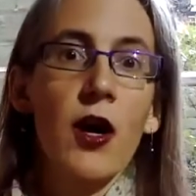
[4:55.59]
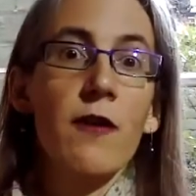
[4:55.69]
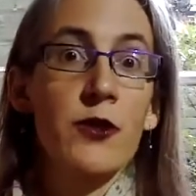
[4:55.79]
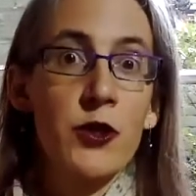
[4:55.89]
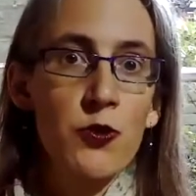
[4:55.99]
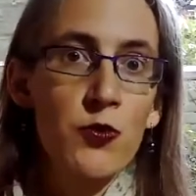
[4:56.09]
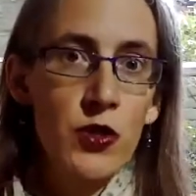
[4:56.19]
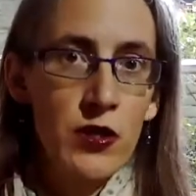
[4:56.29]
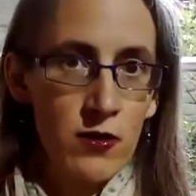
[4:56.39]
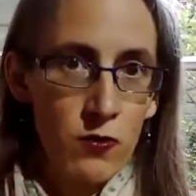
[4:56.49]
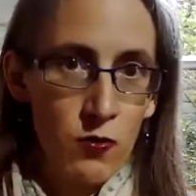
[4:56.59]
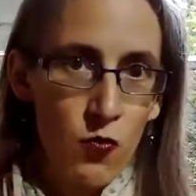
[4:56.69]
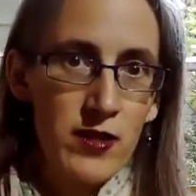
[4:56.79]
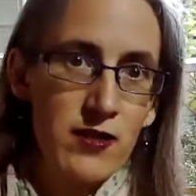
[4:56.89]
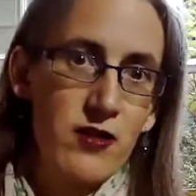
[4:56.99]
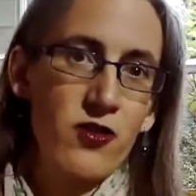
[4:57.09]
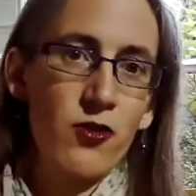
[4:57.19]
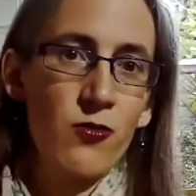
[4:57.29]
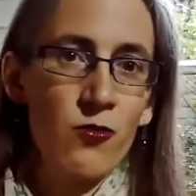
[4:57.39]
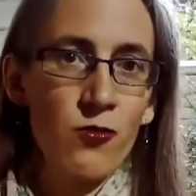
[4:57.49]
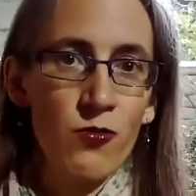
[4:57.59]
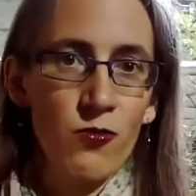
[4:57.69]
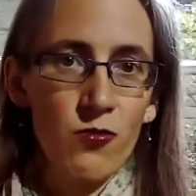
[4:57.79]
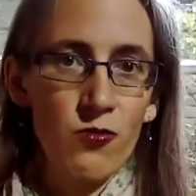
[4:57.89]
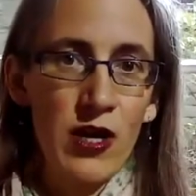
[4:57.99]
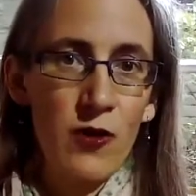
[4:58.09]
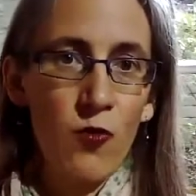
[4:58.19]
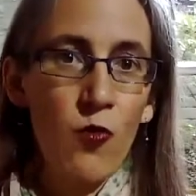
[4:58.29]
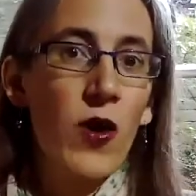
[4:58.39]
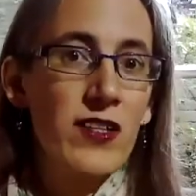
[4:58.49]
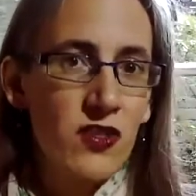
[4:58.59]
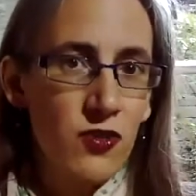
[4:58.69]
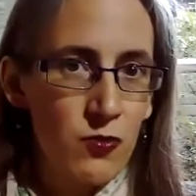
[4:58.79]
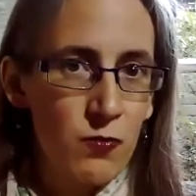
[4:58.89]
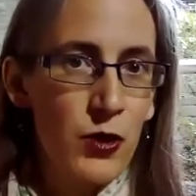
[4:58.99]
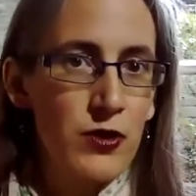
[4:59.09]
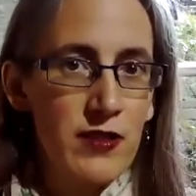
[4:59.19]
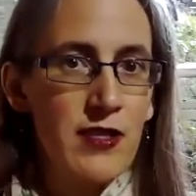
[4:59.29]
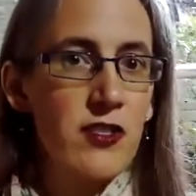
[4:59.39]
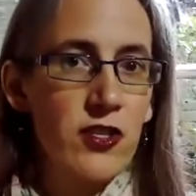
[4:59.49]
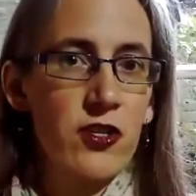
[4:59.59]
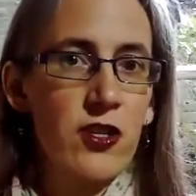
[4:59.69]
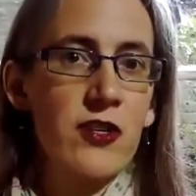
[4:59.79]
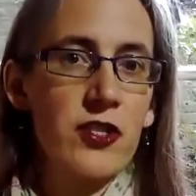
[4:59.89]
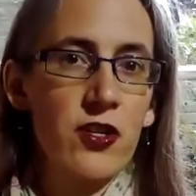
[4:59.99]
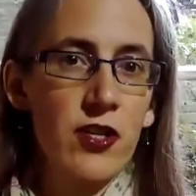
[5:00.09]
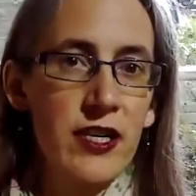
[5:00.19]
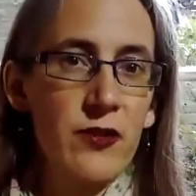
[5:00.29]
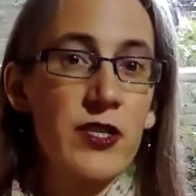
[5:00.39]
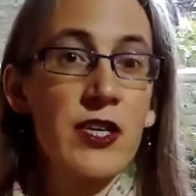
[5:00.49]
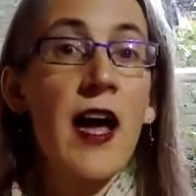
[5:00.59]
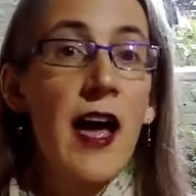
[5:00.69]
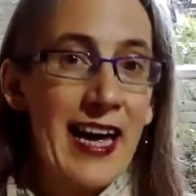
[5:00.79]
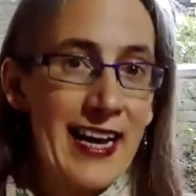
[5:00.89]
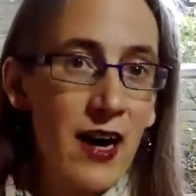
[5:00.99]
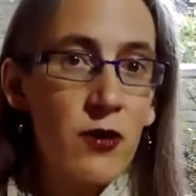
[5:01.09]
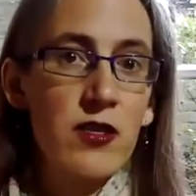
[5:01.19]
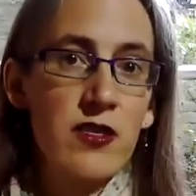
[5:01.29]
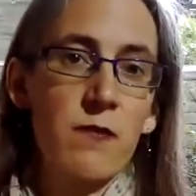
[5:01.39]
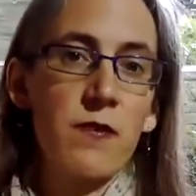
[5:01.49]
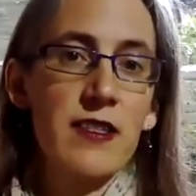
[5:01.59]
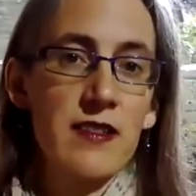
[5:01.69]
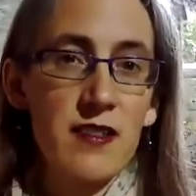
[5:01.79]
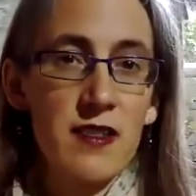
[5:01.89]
of choosing what to you know what to put into your logical language and how this affects